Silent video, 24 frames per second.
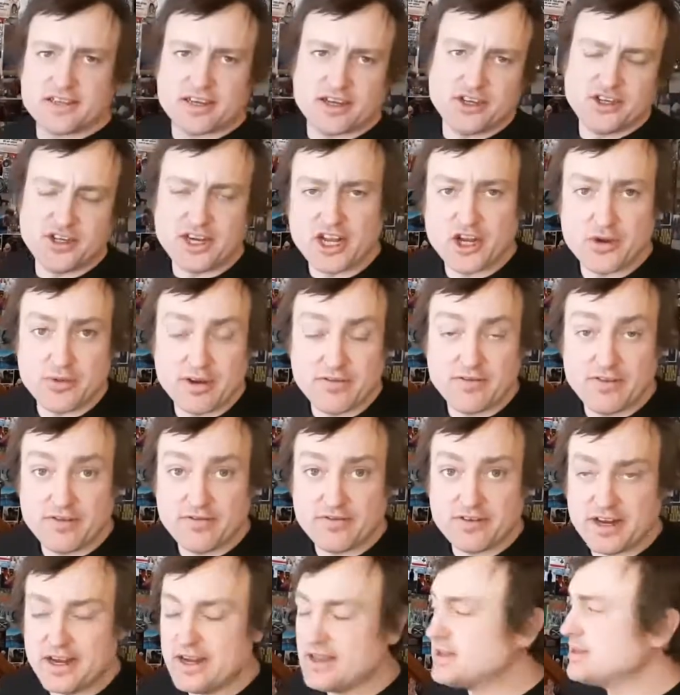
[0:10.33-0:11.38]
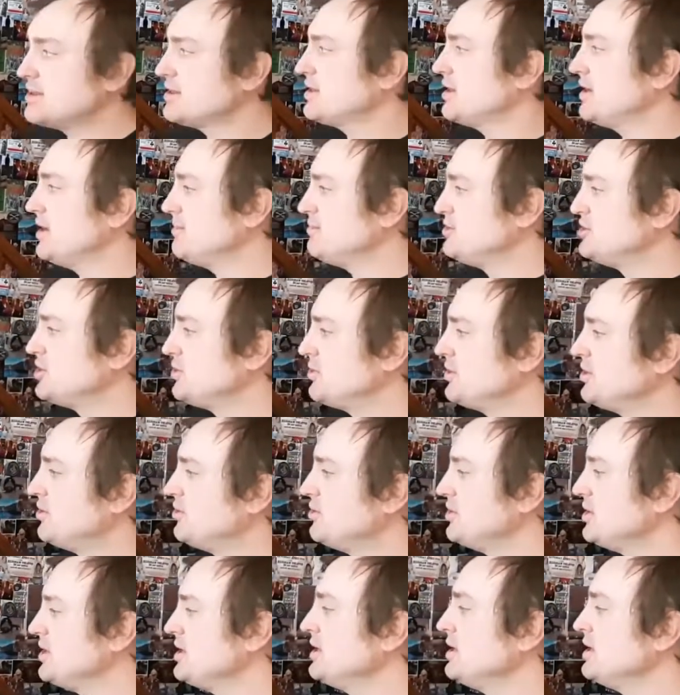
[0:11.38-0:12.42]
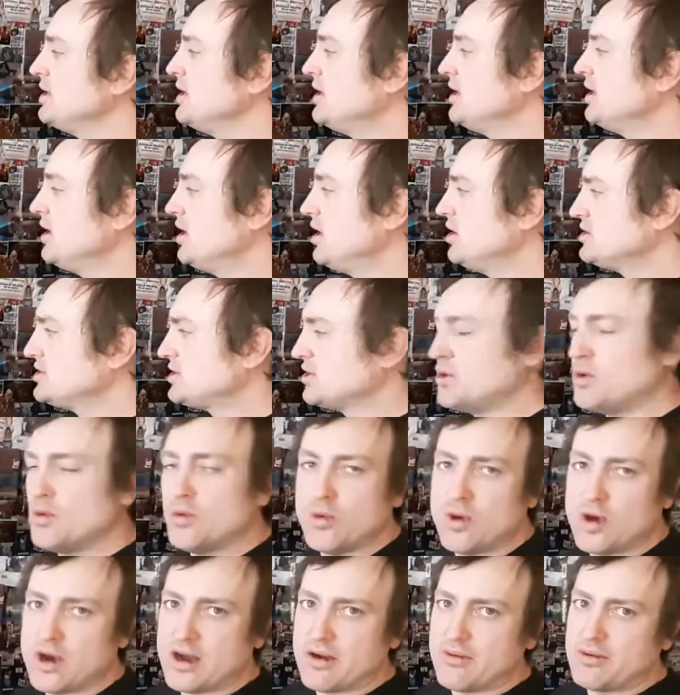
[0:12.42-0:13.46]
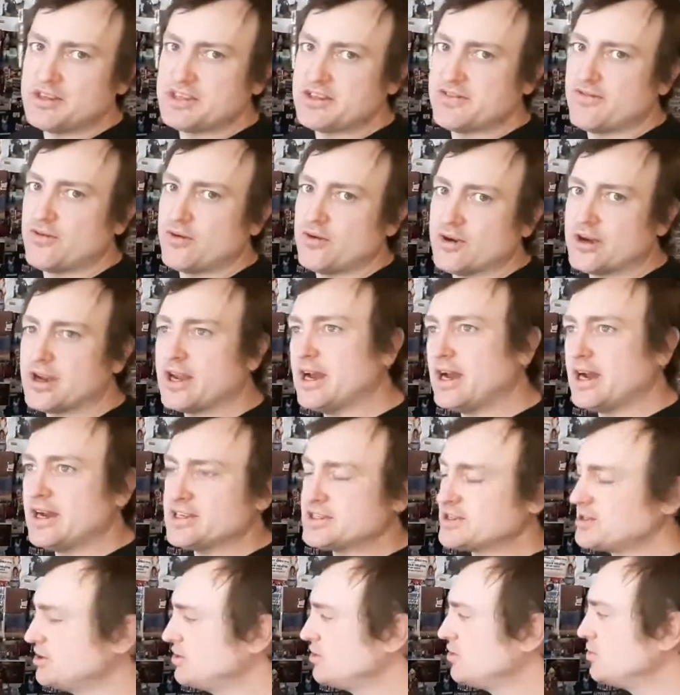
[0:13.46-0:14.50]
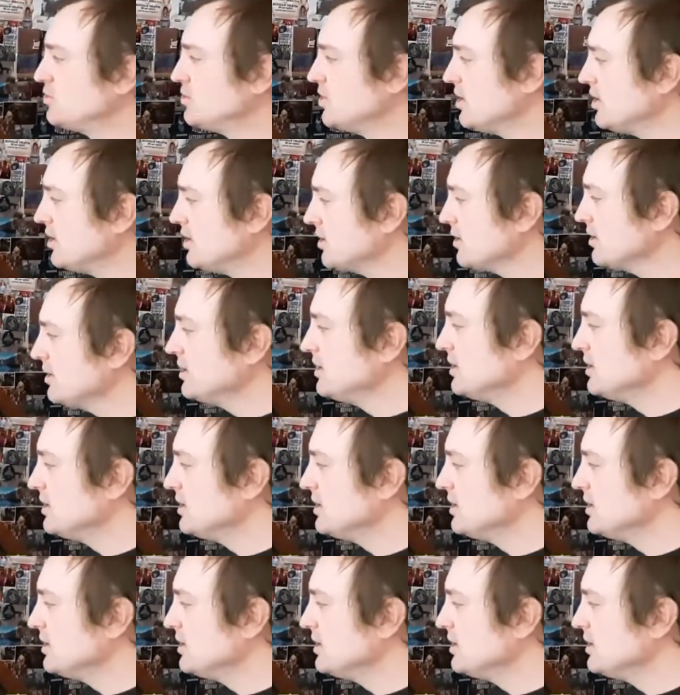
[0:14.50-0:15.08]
uh, January 15th. I'm Joey Only. So, why was the forecast a little wrong?